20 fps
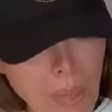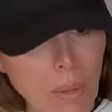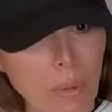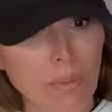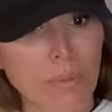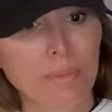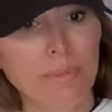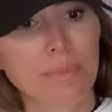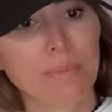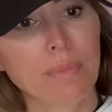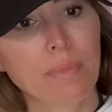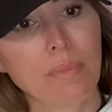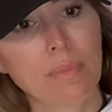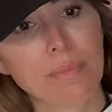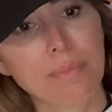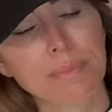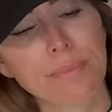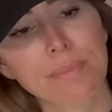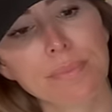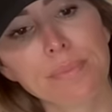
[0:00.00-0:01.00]

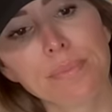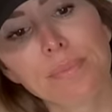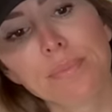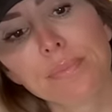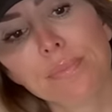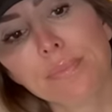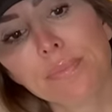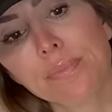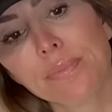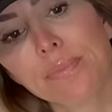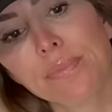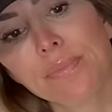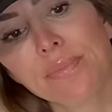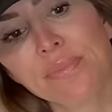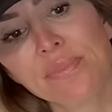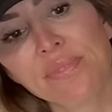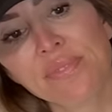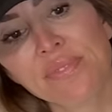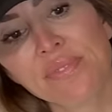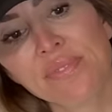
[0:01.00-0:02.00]

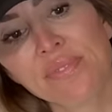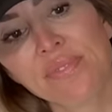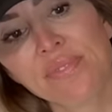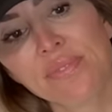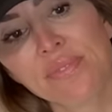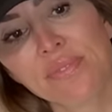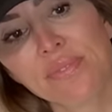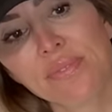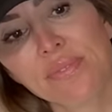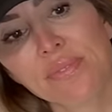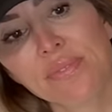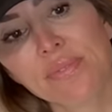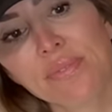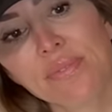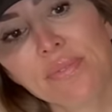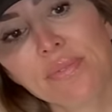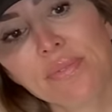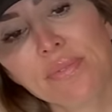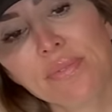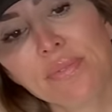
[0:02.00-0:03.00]

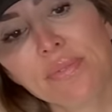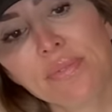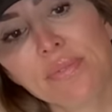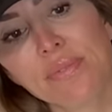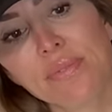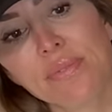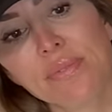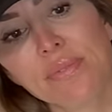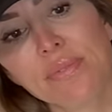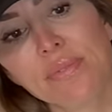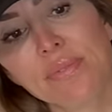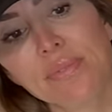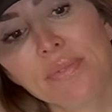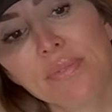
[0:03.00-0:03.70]
This person isn't speaking.